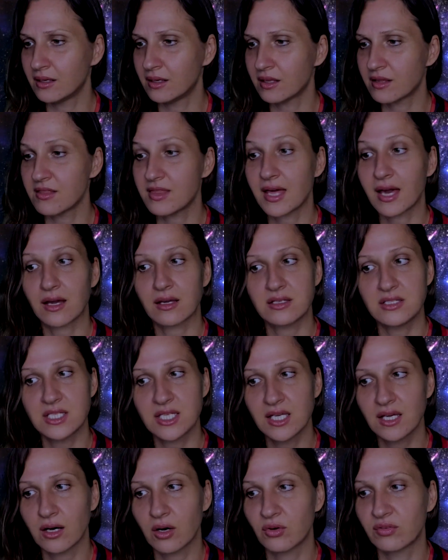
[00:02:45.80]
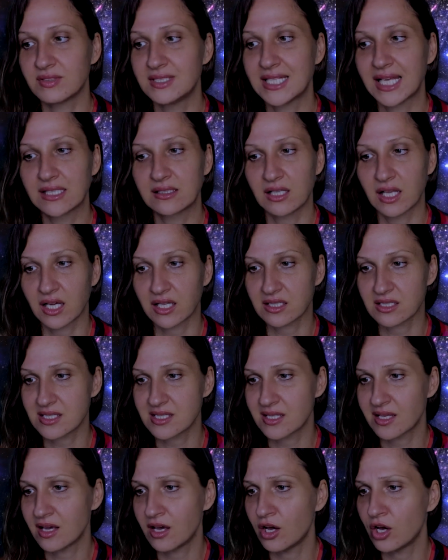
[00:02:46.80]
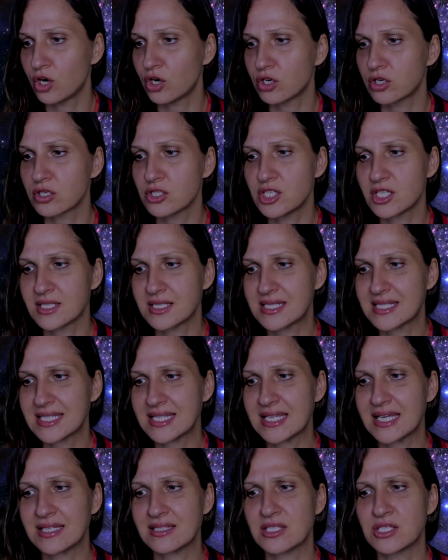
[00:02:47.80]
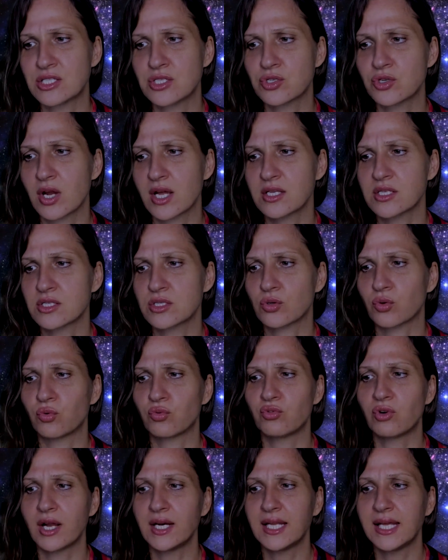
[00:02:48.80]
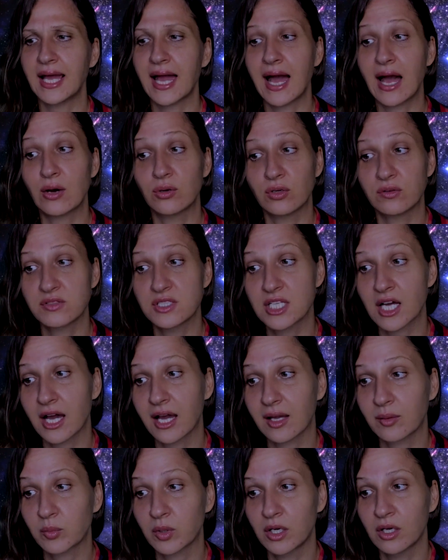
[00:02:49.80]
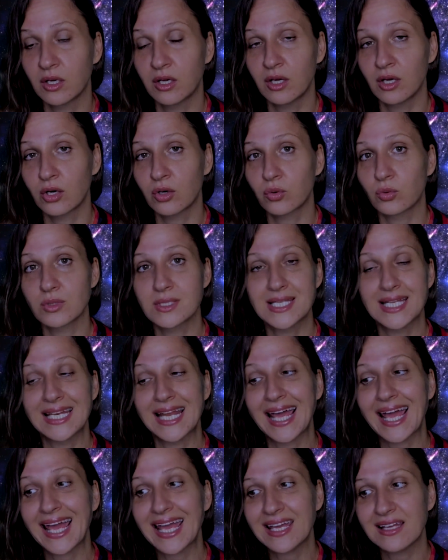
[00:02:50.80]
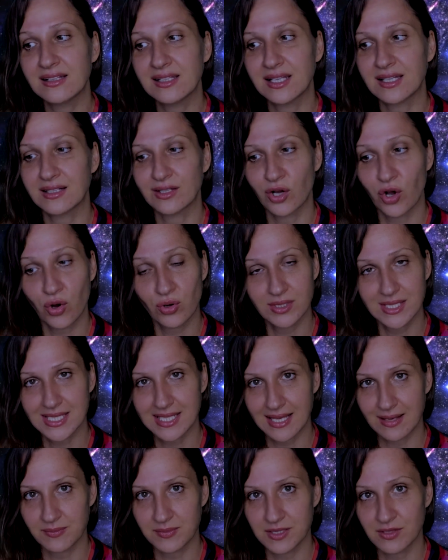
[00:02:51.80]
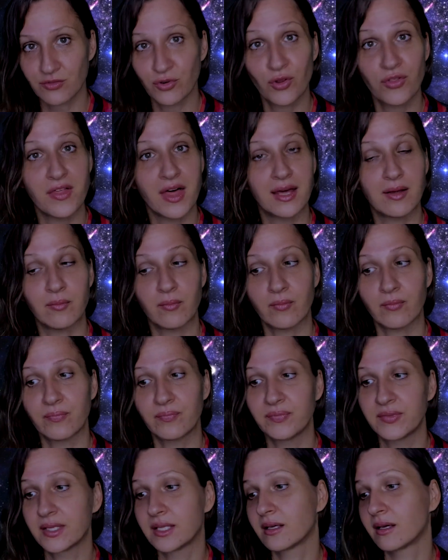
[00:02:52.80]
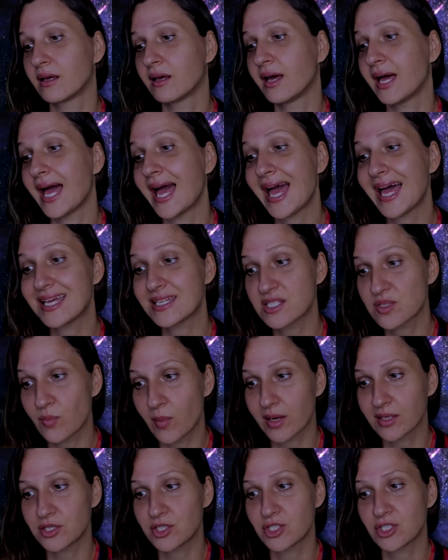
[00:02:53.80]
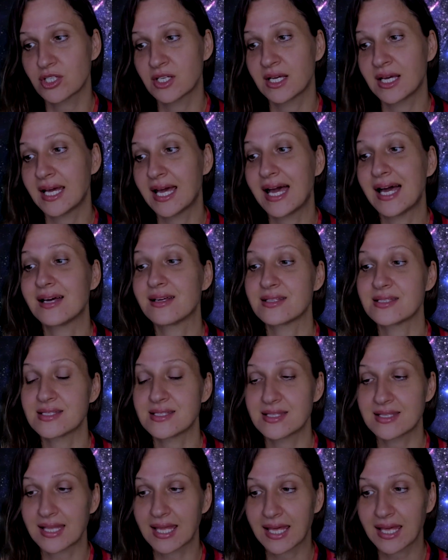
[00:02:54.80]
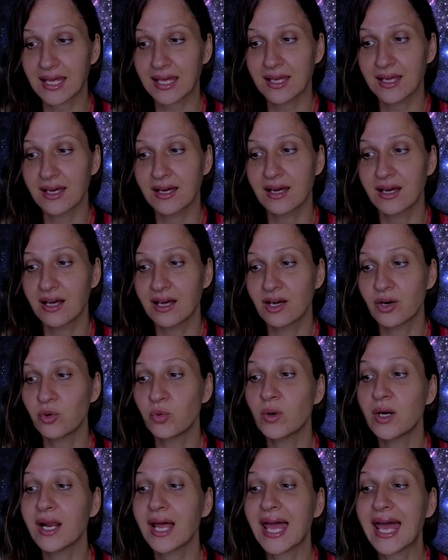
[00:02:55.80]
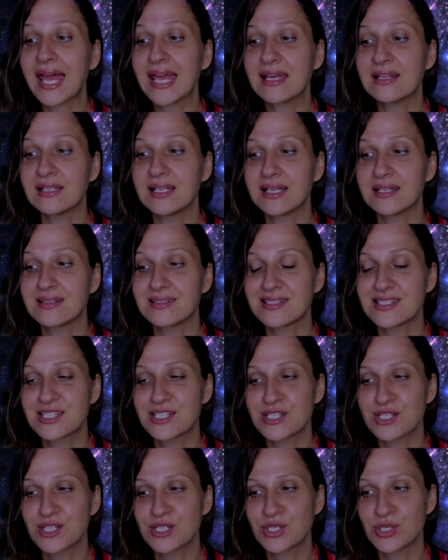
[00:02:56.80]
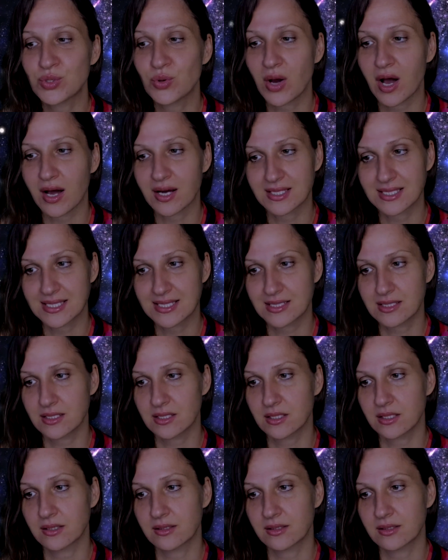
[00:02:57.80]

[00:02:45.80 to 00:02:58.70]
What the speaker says: The idea of deadlines, urgency, and stress, or running out of time was an alien concept for them, as much as they were aliens to us.